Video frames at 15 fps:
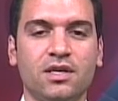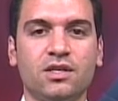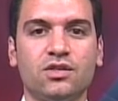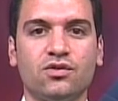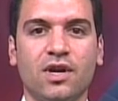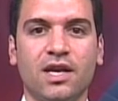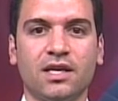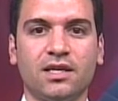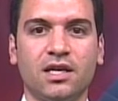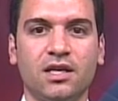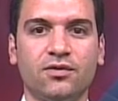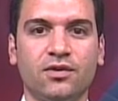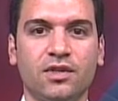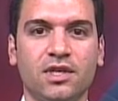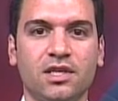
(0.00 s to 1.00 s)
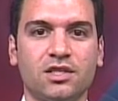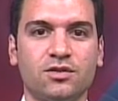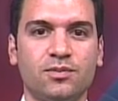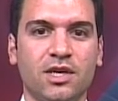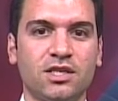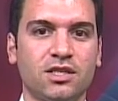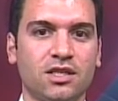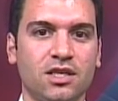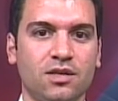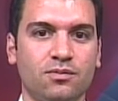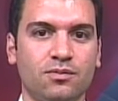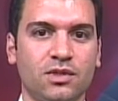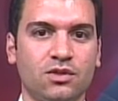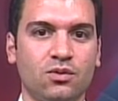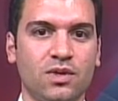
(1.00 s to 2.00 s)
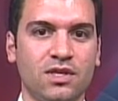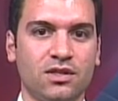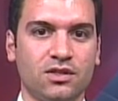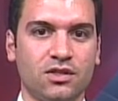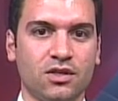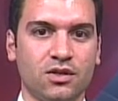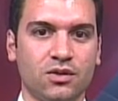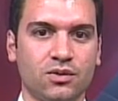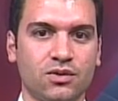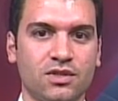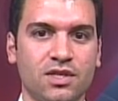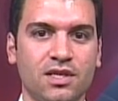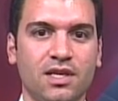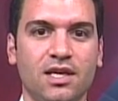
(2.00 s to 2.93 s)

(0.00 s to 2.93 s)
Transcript: drying carefully, especially between the toes,